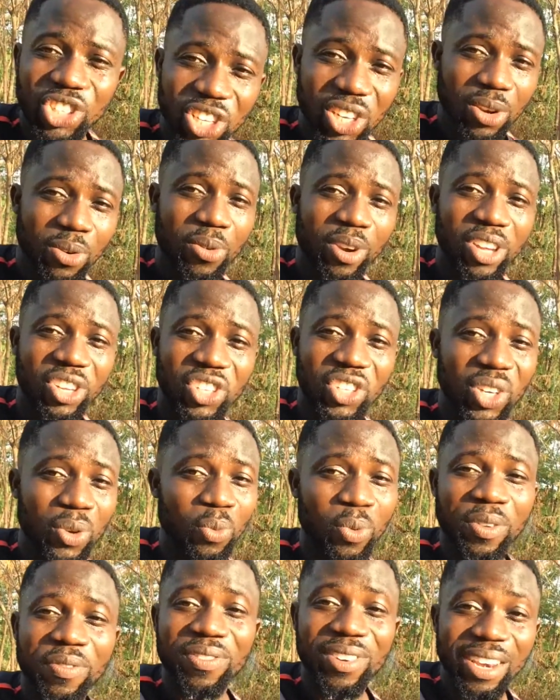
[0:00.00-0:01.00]

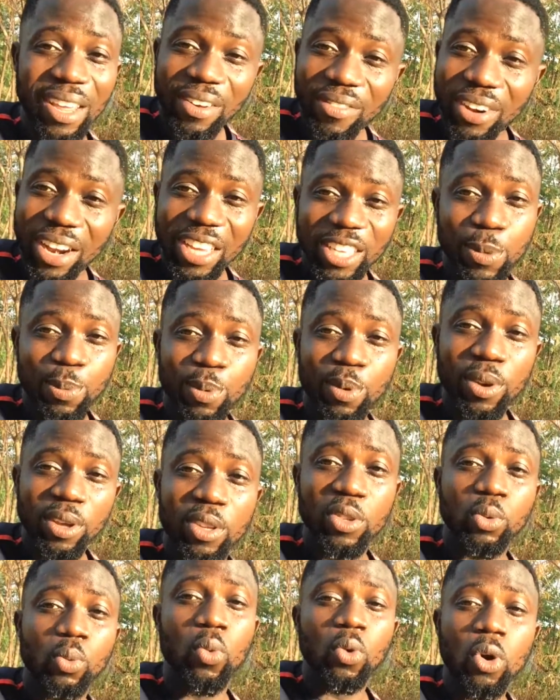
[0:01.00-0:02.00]
generation, we've never
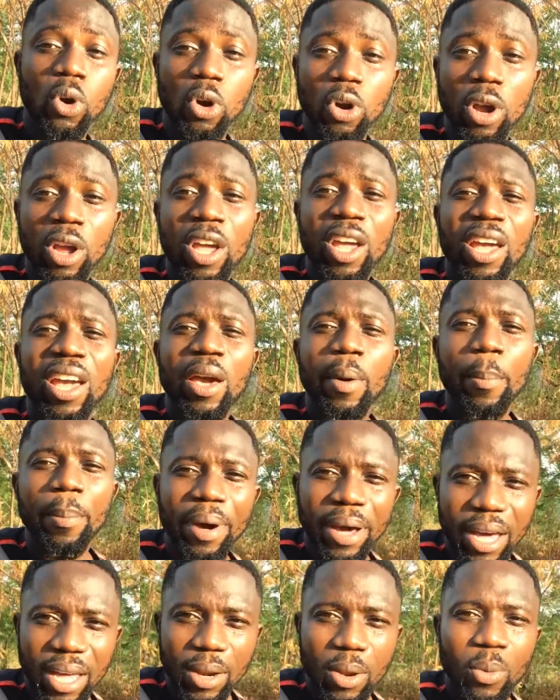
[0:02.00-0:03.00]
experienced war,
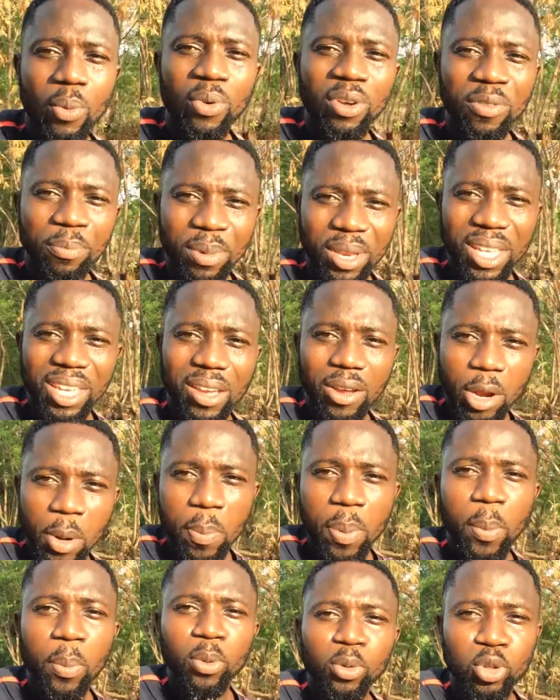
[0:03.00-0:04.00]
but we've been
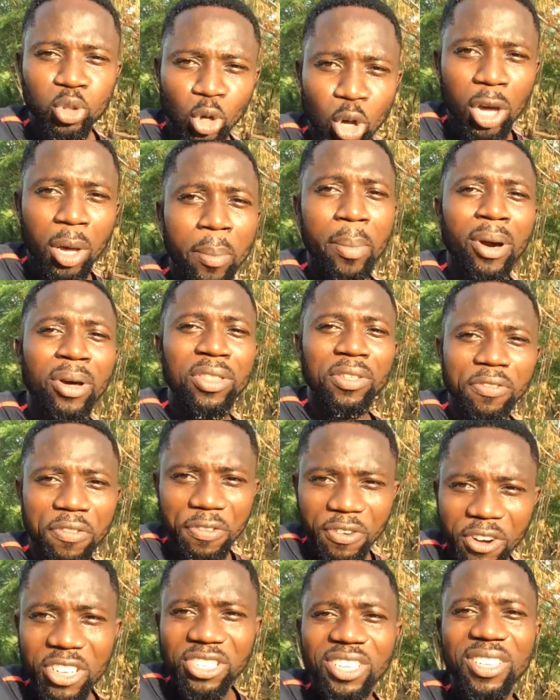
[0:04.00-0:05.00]
hearing people talk about the
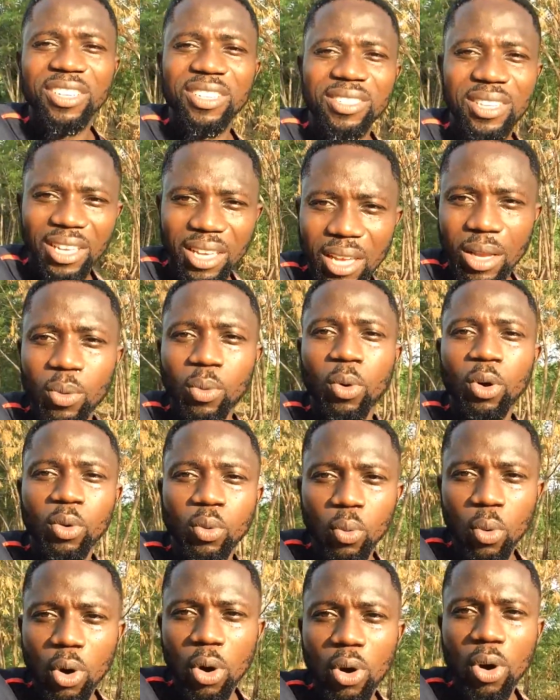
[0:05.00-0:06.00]
First and the Second World
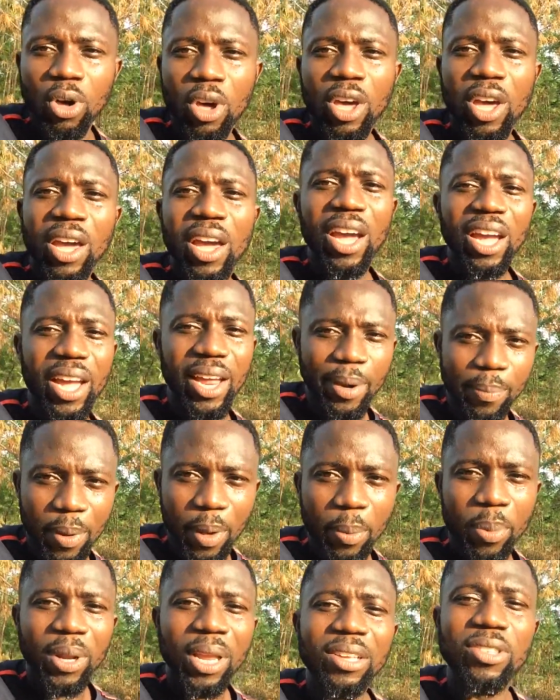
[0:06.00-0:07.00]
War, and
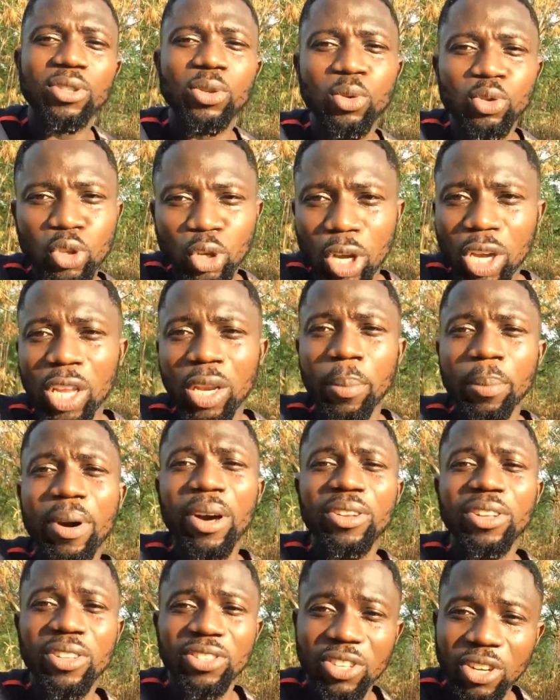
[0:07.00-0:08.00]
people are still talking
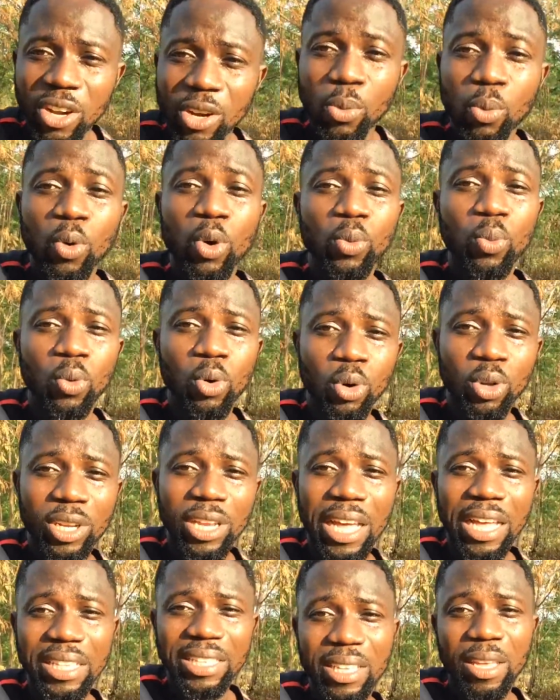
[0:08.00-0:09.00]
about the Third World War
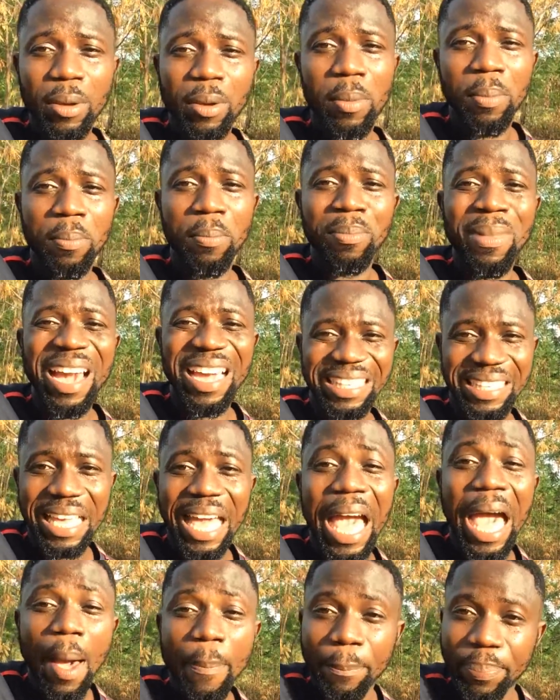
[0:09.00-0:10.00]
that might
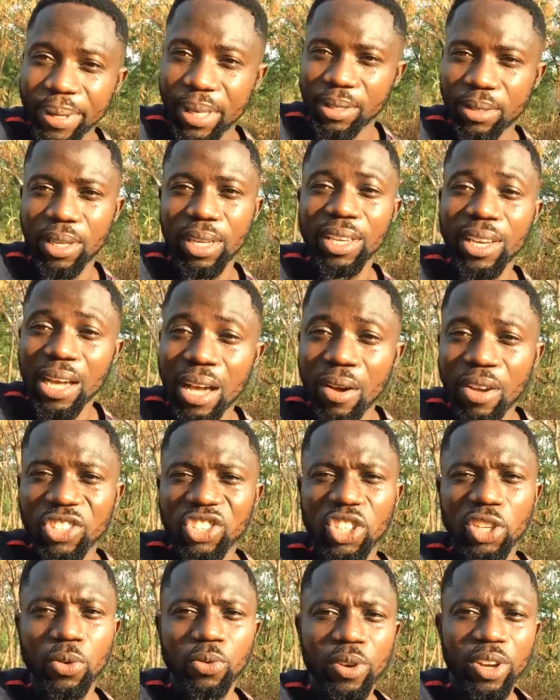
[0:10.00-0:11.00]
happen in our
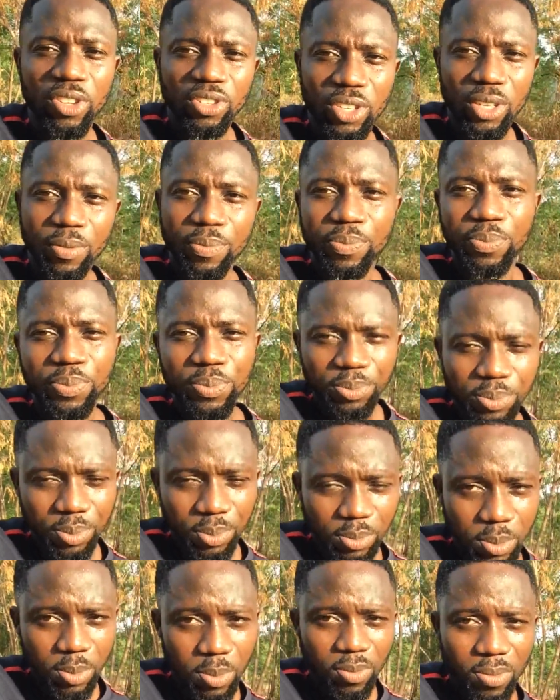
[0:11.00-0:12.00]
generation.
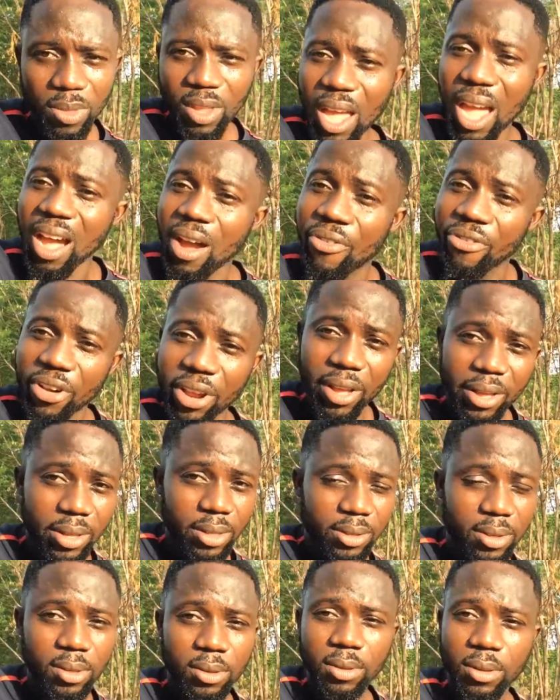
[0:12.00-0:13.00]

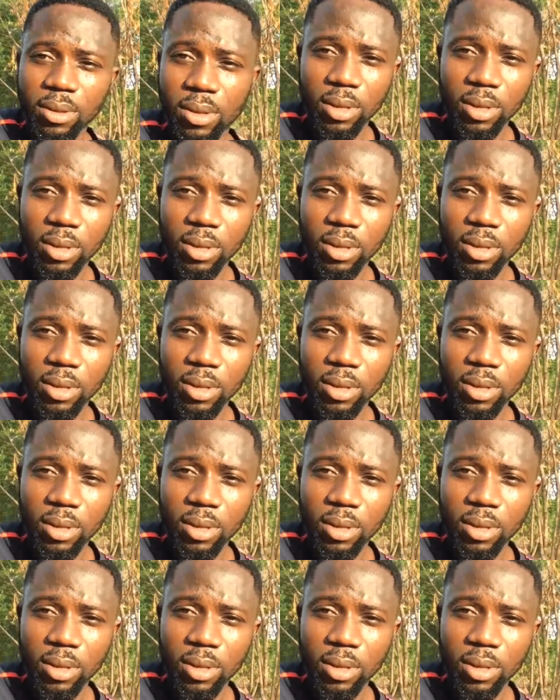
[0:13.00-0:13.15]
Africans,